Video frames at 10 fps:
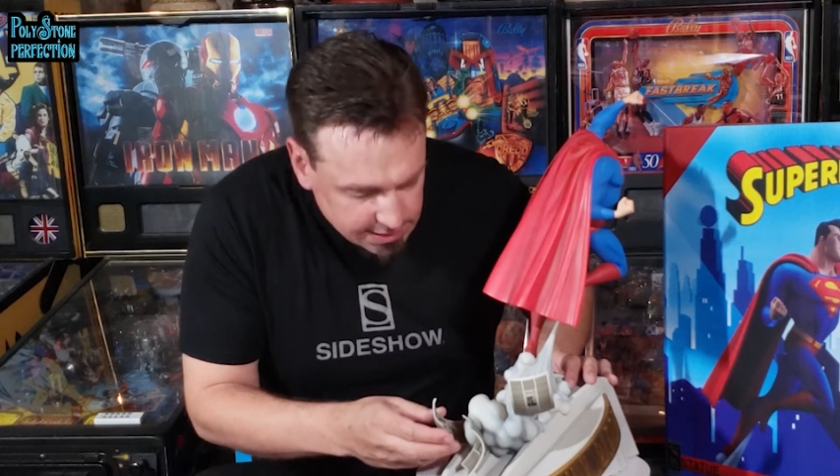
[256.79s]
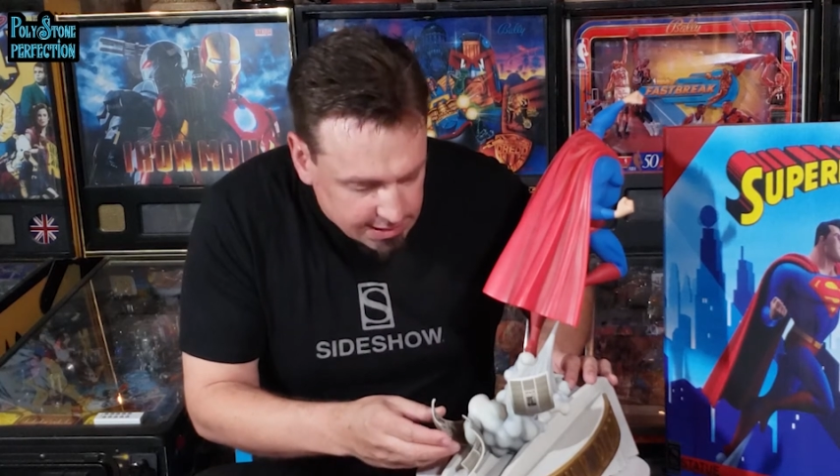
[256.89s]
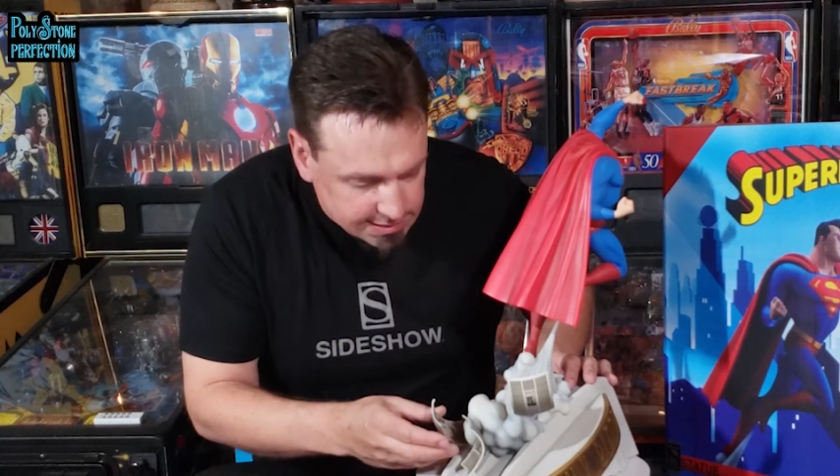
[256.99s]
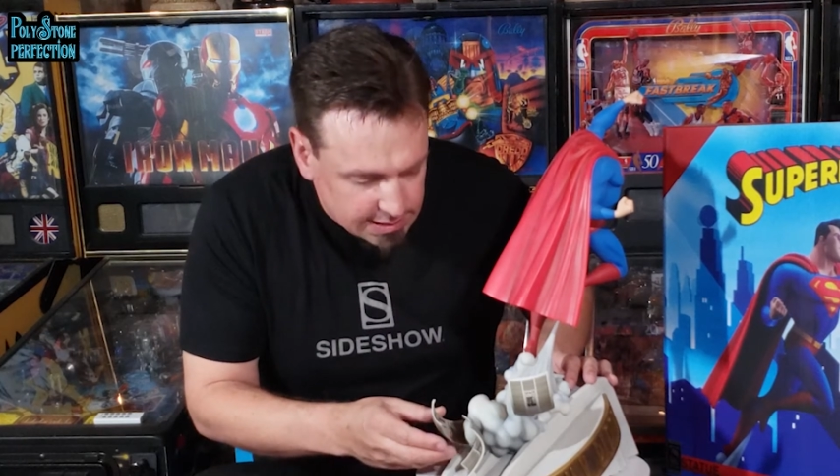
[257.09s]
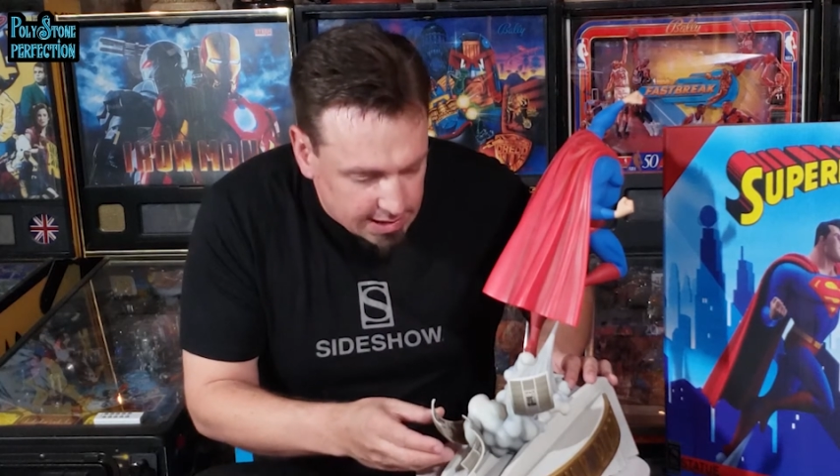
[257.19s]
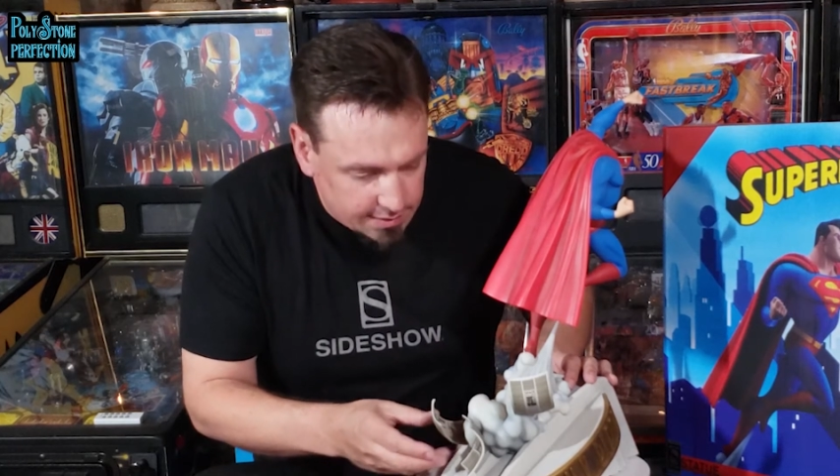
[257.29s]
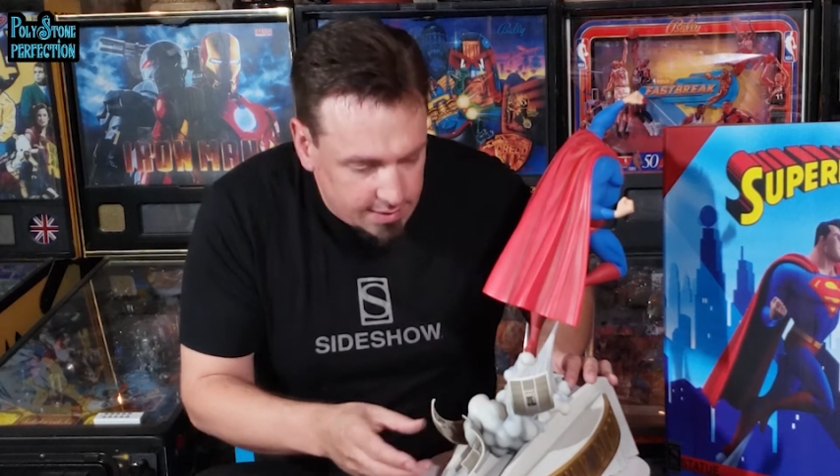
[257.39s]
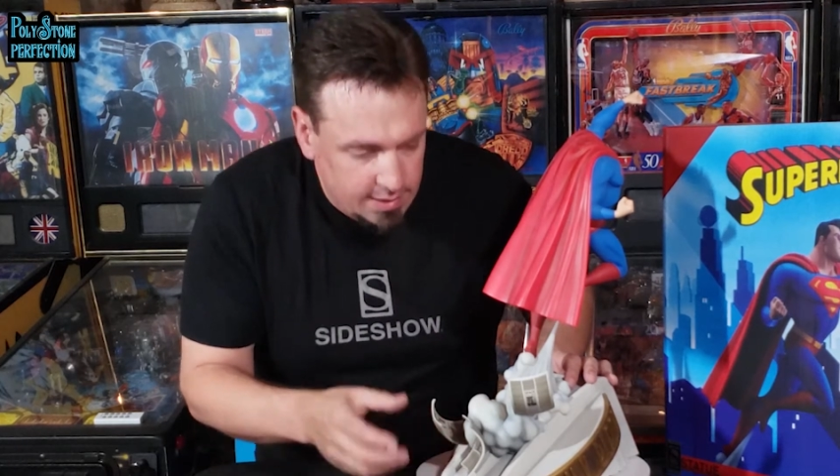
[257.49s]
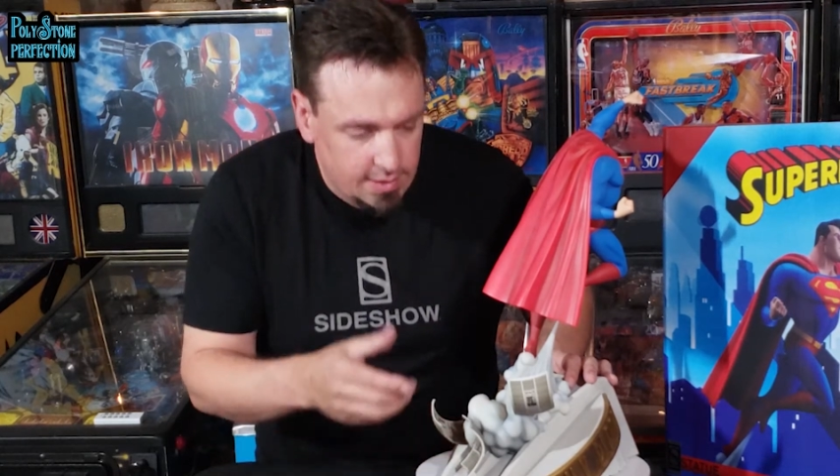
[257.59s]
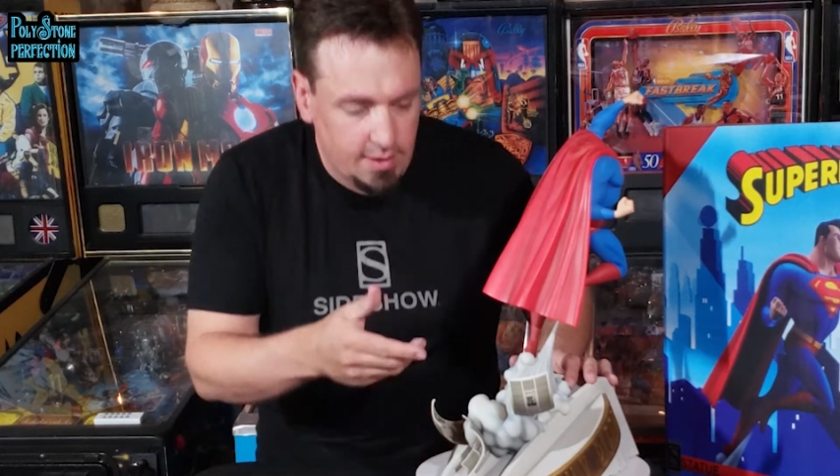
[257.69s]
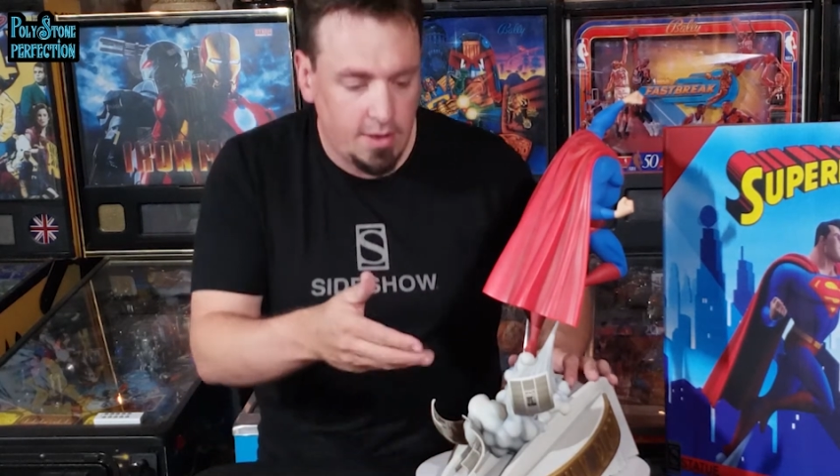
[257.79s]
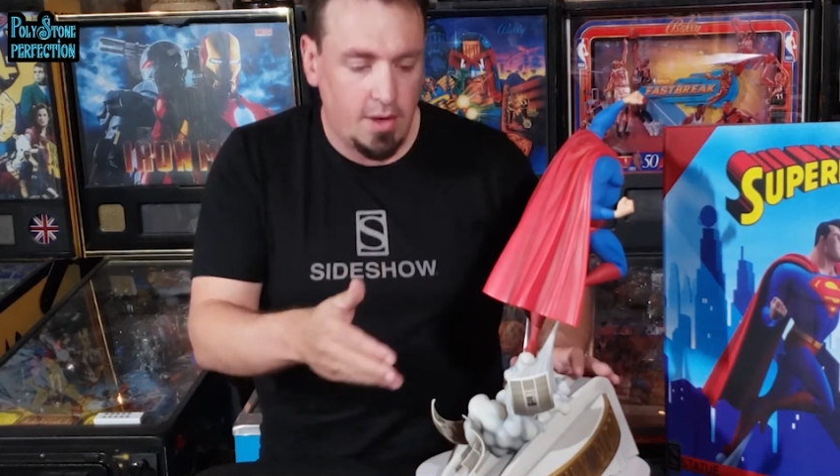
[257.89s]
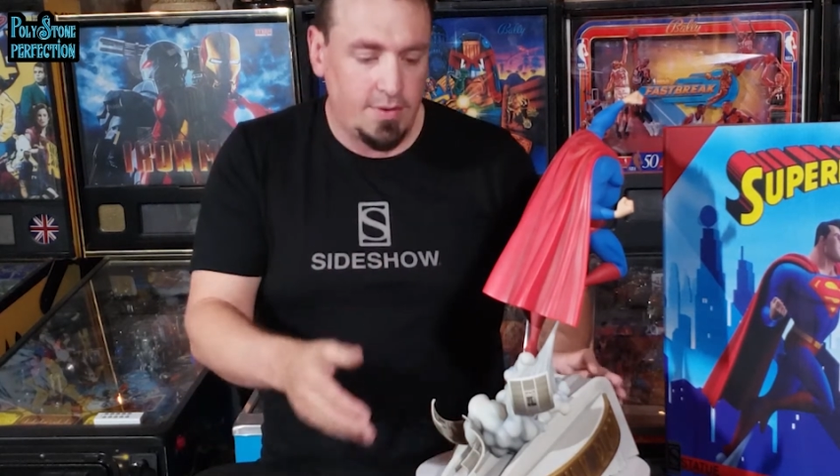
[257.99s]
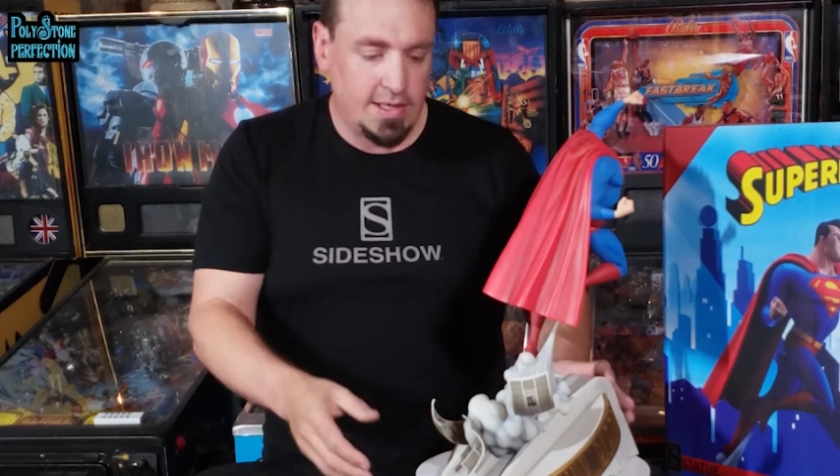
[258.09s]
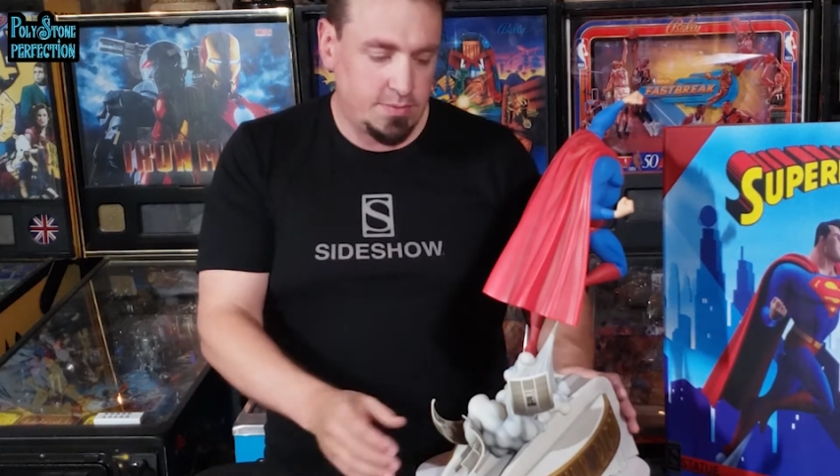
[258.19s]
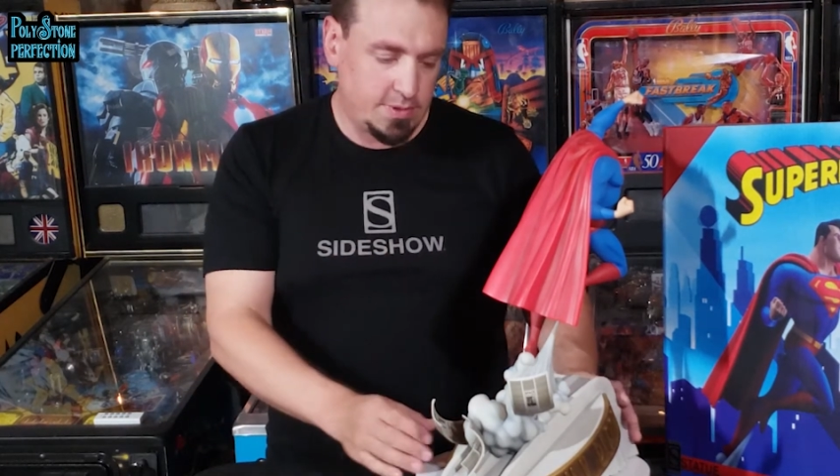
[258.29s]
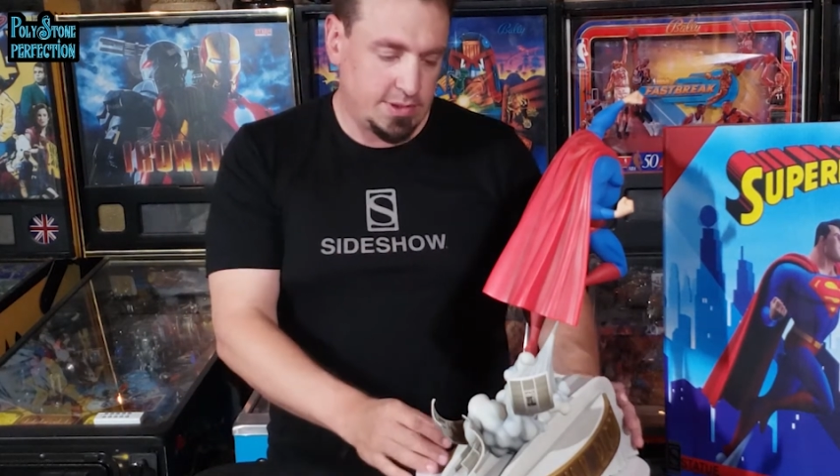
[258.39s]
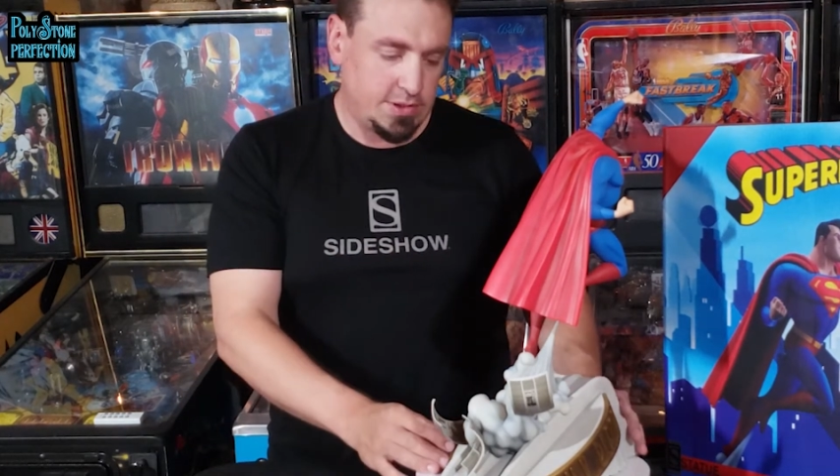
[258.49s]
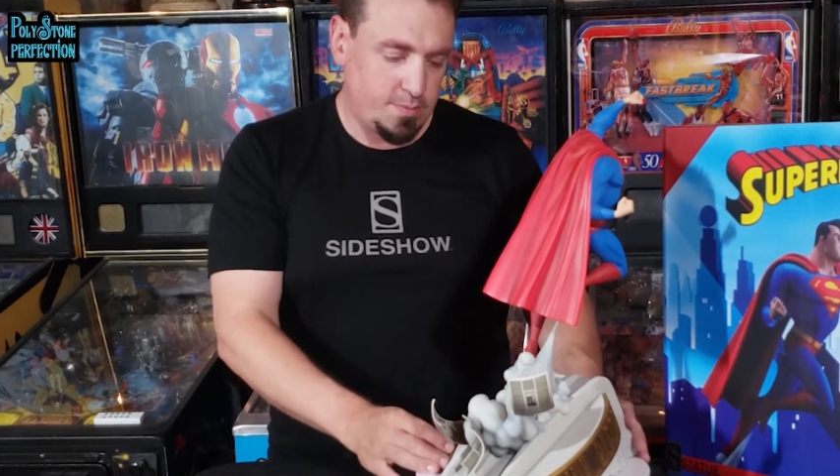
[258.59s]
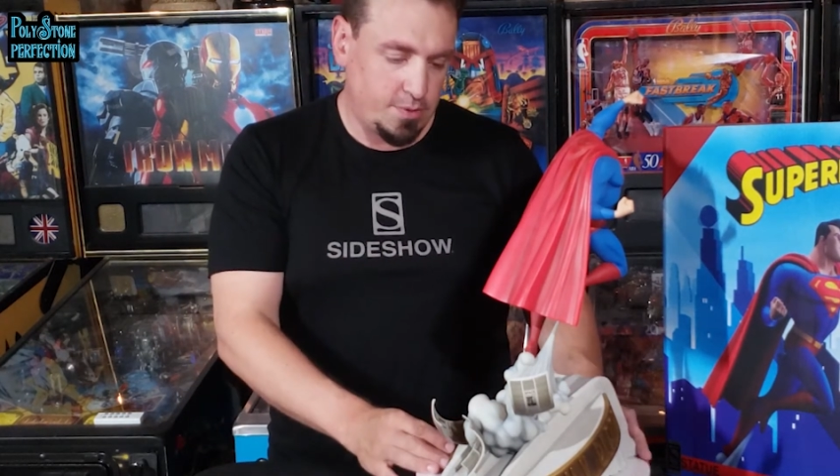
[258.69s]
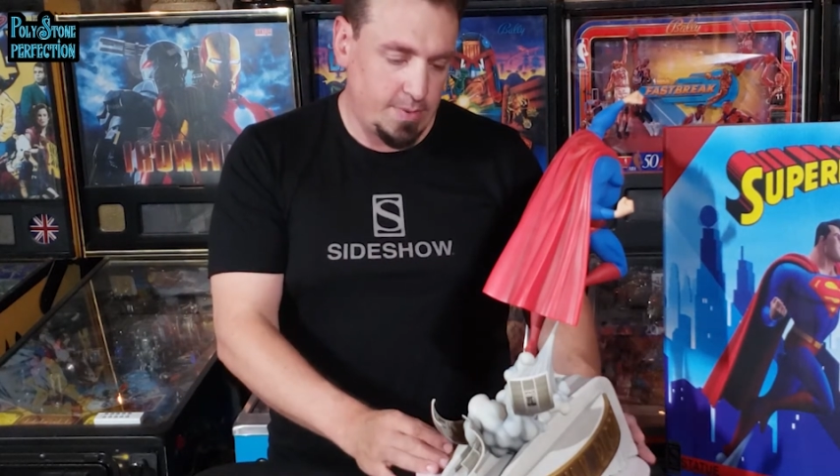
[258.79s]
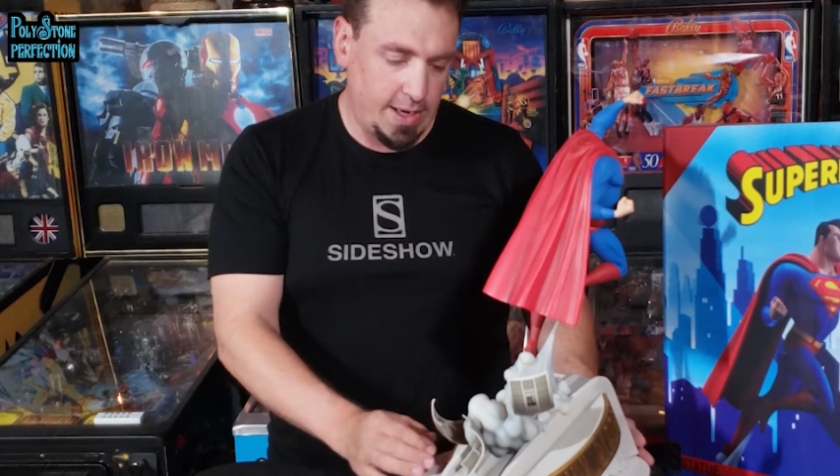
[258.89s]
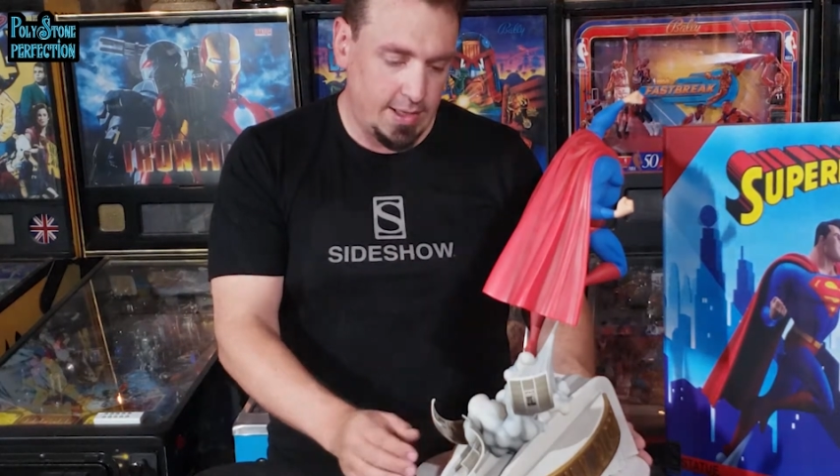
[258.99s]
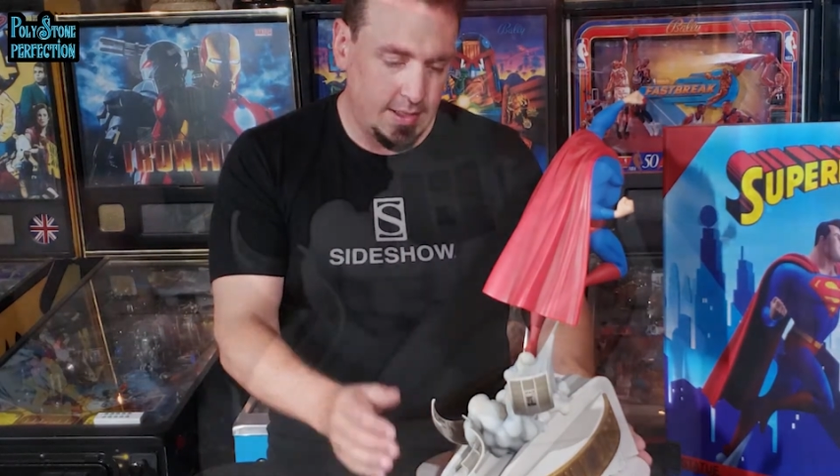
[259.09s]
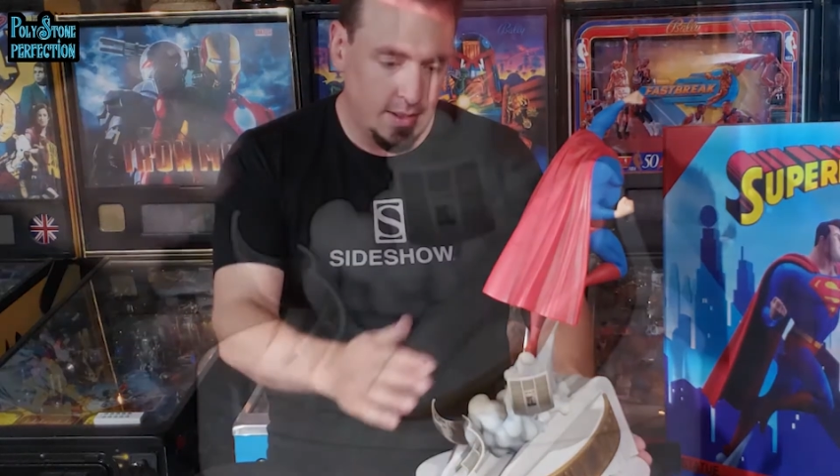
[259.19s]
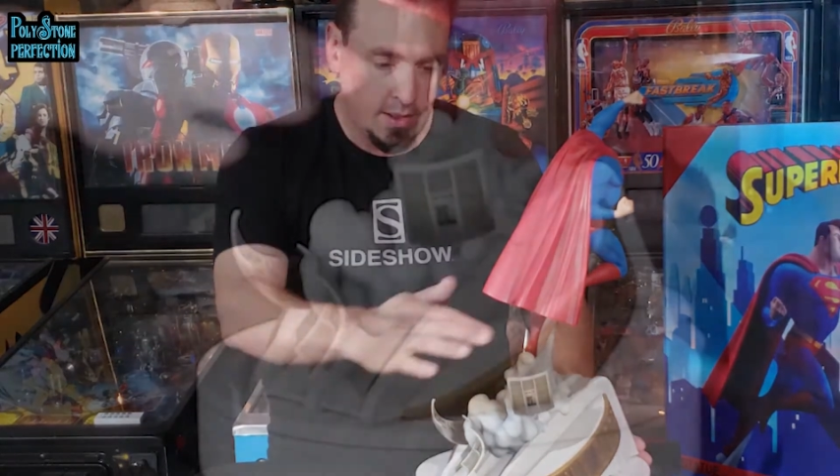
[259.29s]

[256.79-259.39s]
in a dust cloud. And there you go, that's what the Superman